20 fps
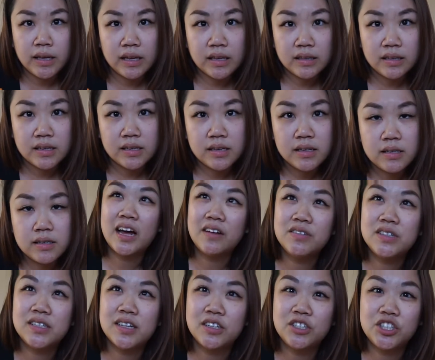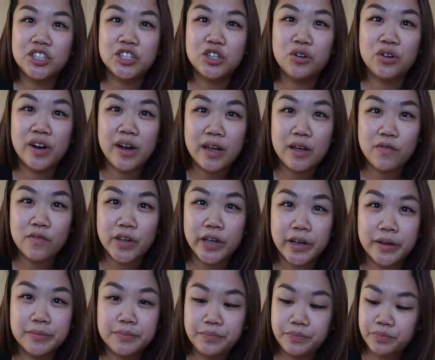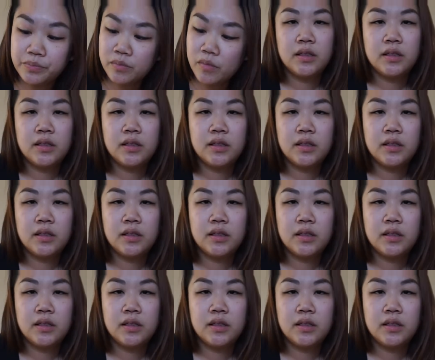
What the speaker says: eat this, I have such a craving.